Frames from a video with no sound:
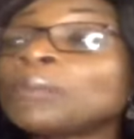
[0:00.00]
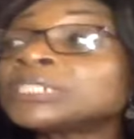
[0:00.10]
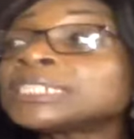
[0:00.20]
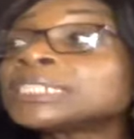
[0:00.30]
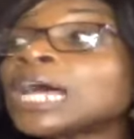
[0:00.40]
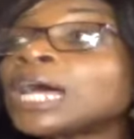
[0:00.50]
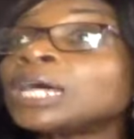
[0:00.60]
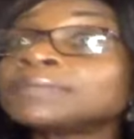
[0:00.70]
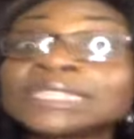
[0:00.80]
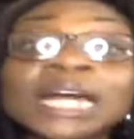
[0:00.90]
So,
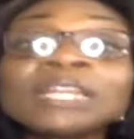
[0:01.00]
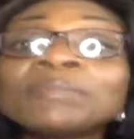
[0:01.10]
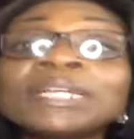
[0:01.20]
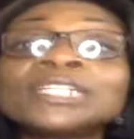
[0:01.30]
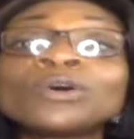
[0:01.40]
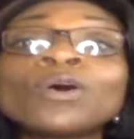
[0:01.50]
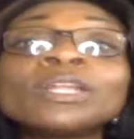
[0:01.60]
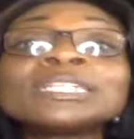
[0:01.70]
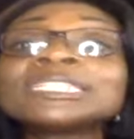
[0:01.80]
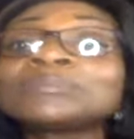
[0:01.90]
um, Solomon in
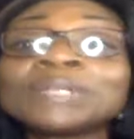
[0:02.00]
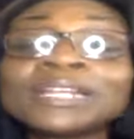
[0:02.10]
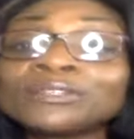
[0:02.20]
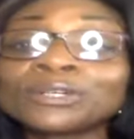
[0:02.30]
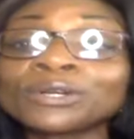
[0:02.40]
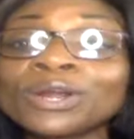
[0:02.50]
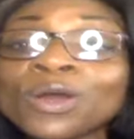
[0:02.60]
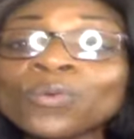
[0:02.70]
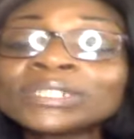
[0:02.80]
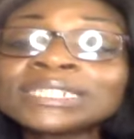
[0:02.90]
all his splendor
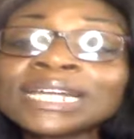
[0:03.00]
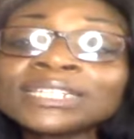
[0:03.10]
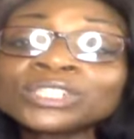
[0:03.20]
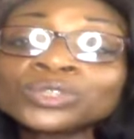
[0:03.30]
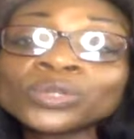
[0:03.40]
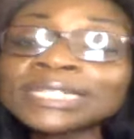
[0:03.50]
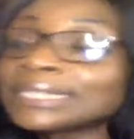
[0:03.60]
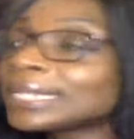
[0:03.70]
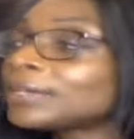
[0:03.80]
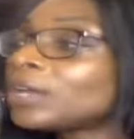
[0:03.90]
was not as
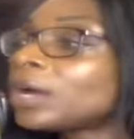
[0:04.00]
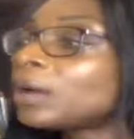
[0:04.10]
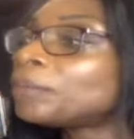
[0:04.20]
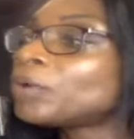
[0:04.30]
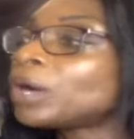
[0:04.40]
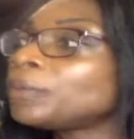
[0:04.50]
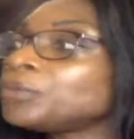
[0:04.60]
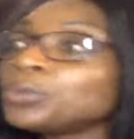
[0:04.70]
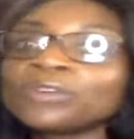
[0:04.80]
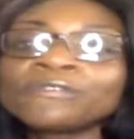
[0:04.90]
dressed and um,
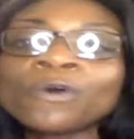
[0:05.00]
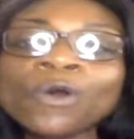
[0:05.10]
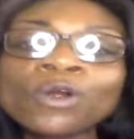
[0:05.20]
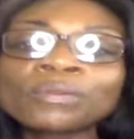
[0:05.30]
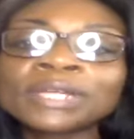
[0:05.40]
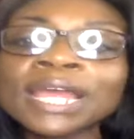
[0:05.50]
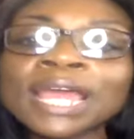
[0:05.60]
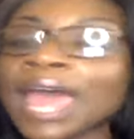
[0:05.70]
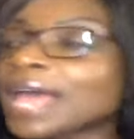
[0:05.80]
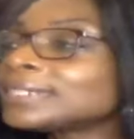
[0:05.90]
um, uniformed
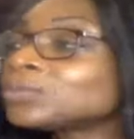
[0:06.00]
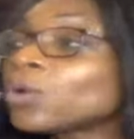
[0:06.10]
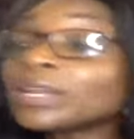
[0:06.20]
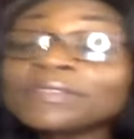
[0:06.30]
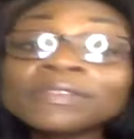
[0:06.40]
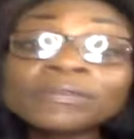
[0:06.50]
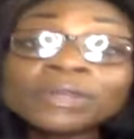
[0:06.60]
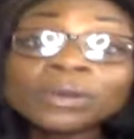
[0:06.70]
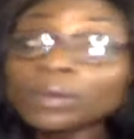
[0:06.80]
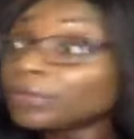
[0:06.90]
as one of the,
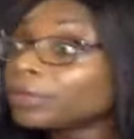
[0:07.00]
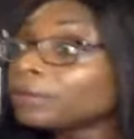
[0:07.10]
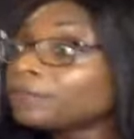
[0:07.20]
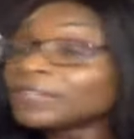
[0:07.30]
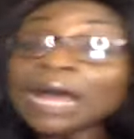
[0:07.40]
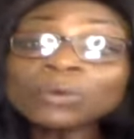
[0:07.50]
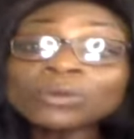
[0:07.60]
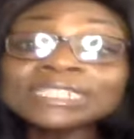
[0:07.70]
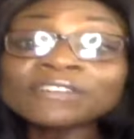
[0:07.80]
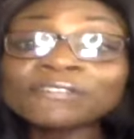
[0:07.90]
the, the
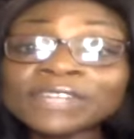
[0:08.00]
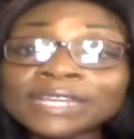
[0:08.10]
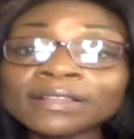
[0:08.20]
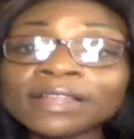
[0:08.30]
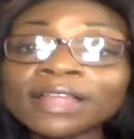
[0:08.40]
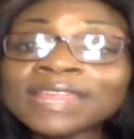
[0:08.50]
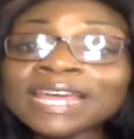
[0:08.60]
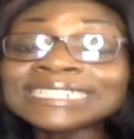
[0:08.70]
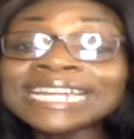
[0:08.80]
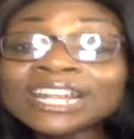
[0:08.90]
flowers in the field
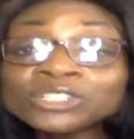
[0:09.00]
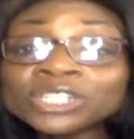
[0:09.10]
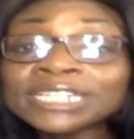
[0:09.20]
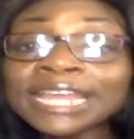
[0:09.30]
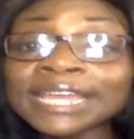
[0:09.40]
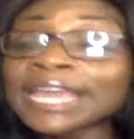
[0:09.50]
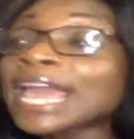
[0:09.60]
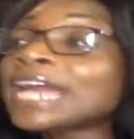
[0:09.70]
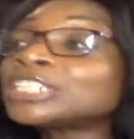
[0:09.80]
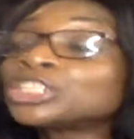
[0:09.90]
that is here today
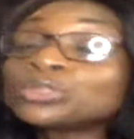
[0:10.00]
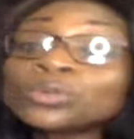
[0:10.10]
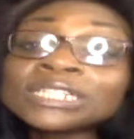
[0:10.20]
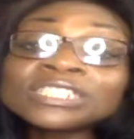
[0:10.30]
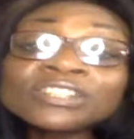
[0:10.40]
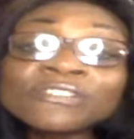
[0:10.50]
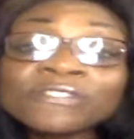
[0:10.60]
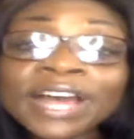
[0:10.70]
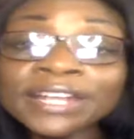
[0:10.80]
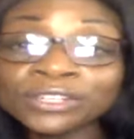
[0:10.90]
and is thrown into the
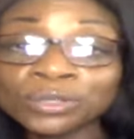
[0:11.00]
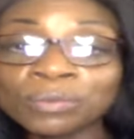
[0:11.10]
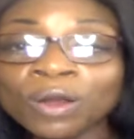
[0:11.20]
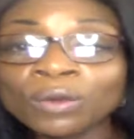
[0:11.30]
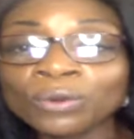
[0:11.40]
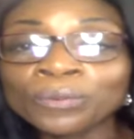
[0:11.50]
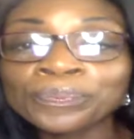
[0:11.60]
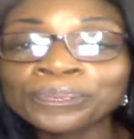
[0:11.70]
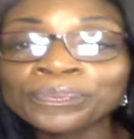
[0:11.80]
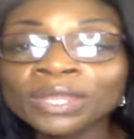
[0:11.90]
fire tomorrow.
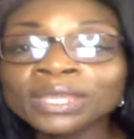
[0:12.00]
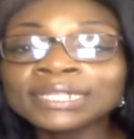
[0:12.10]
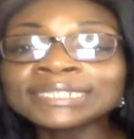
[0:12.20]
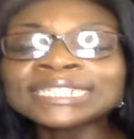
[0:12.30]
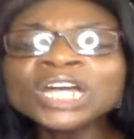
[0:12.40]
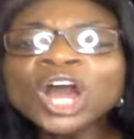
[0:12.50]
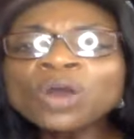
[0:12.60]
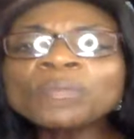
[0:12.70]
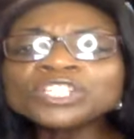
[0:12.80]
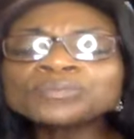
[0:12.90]
He says,
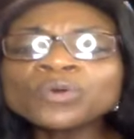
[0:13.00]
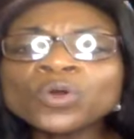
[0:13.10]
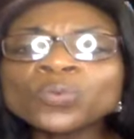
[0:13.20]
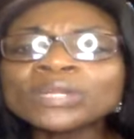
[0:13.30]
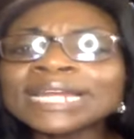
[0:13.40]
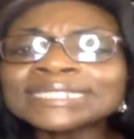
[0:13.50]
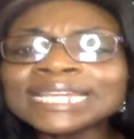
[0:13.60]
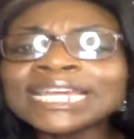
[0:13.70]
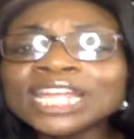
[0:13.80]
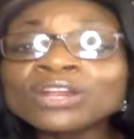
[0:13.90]
how much more will I
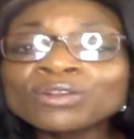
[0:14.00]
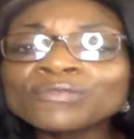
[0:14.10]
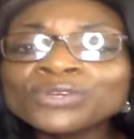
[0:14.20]
take care of